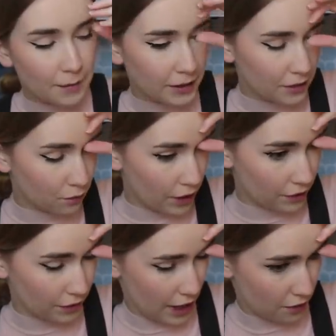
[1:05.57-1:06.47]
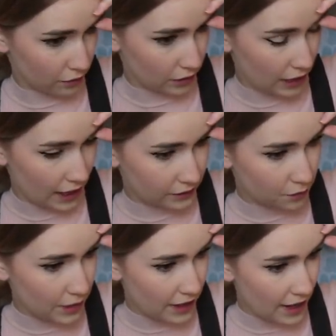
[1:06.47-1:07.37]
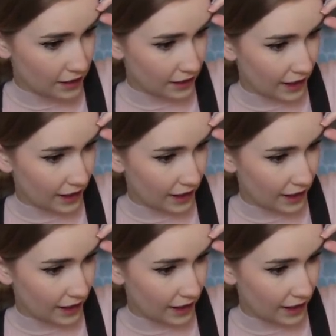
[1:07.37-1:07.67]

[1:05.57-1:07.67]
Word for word: I played one round last weekend